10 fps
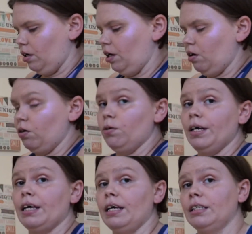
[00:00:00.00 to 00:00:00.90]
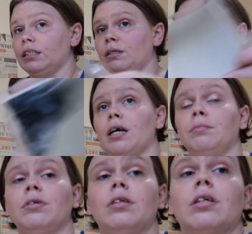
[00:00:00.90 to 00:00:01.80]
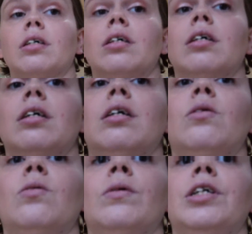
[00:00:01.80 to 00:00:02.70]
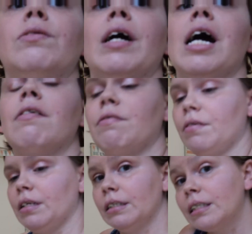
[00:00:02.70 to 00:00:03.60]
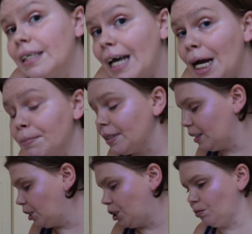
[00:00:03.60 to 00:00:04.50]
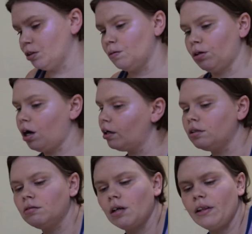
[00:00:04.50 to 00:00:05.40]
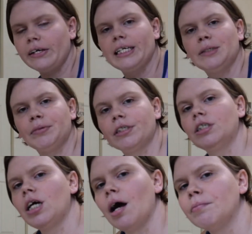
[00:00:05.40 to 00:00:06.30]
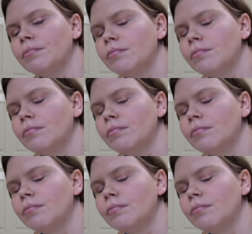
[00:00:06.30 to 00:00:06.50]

A quick, easy makeup look when you have this camera issues going on. I think I did a pretty good job.